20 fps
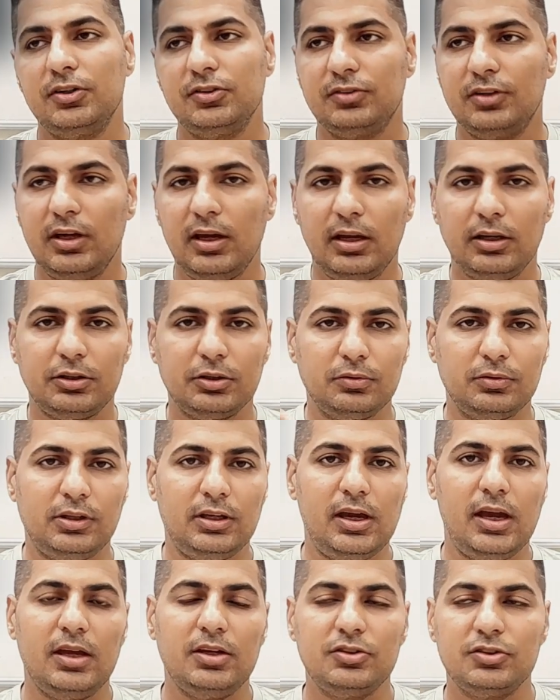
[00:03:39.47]
First, they took
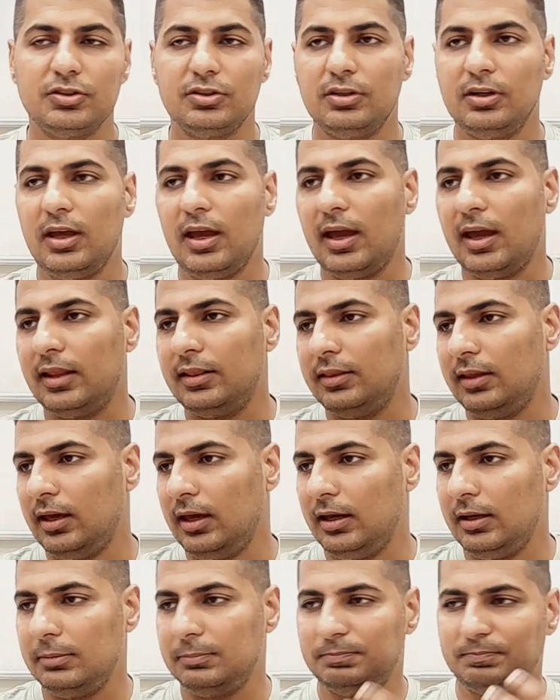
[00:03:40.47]
the engine and
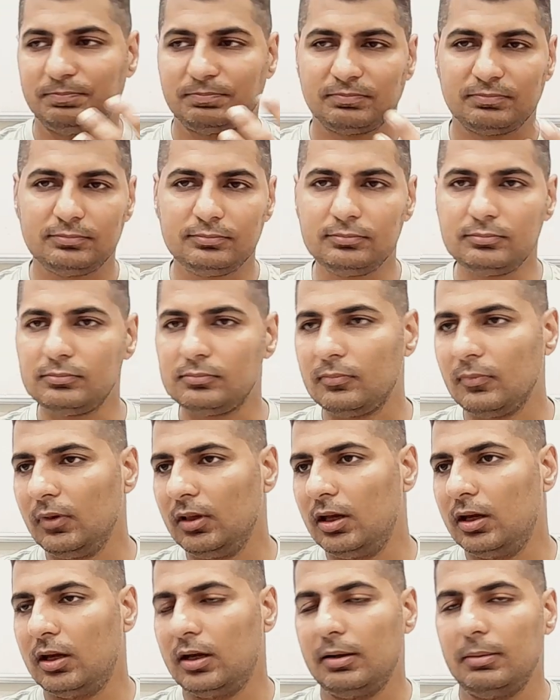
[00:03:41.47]
they
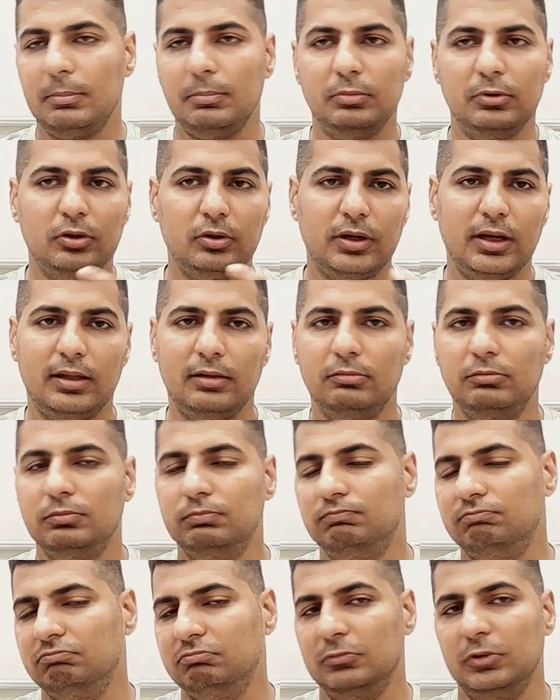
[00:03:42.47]
looked
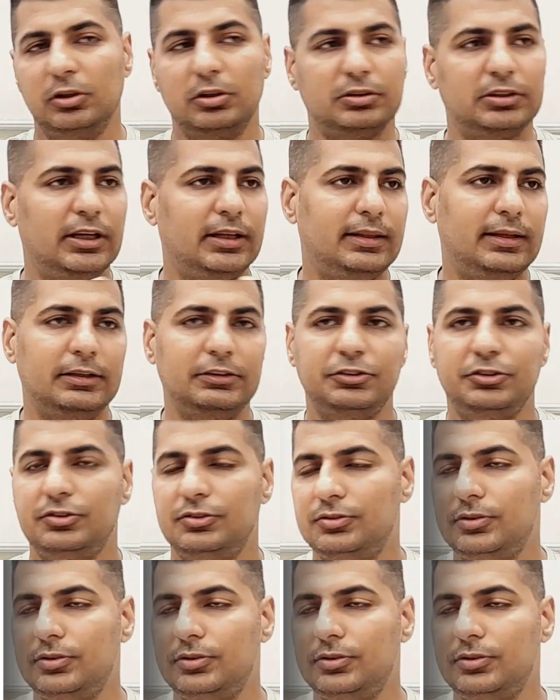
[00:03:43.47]
at their